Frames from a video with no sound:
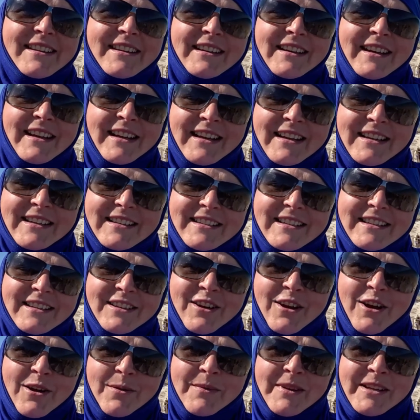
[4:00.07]
the link is in the
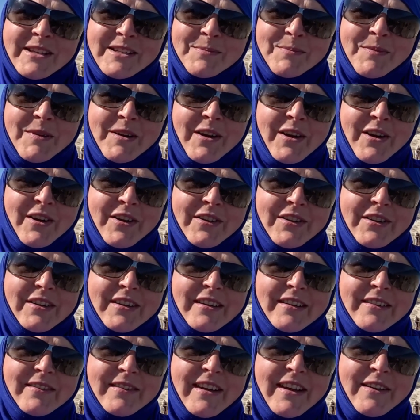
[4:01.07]
comments below.
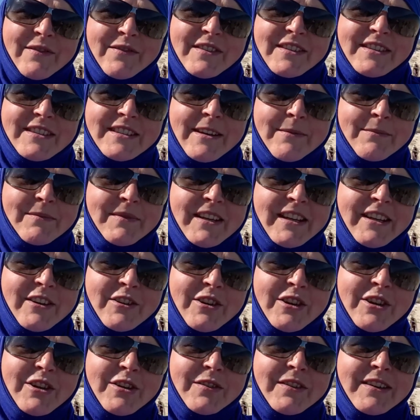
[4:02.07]
If it's something you're
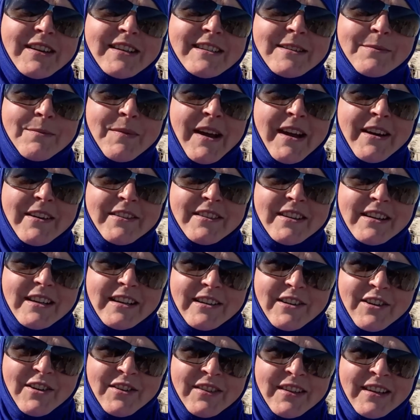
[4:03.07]
curious about,
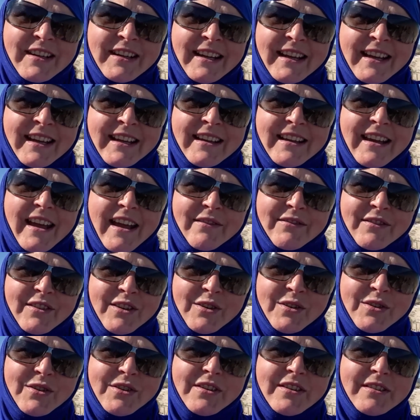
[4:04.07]
click on the link, have a
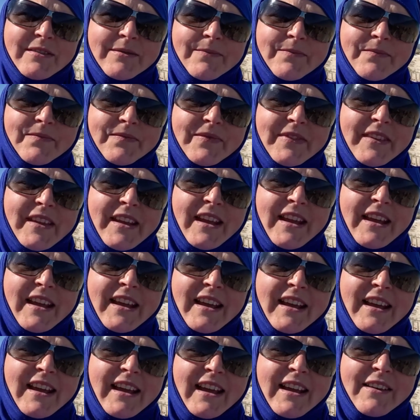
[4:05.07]
look.
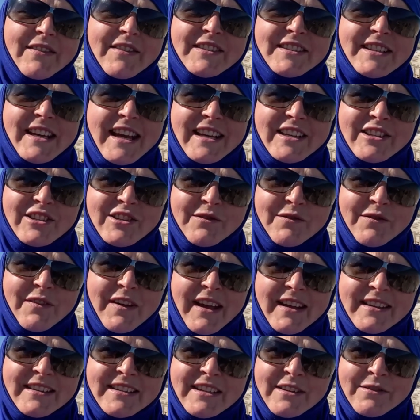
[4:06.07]
If it takes your
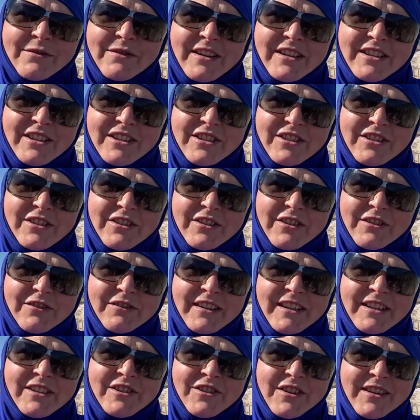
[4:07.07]
fancy, register
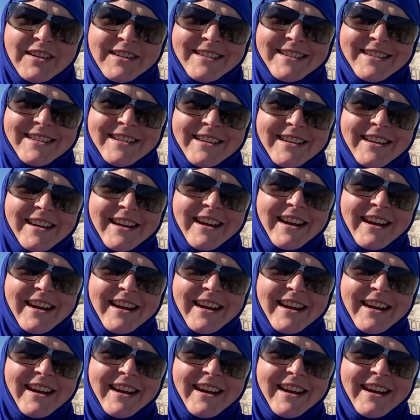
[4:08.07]
your interest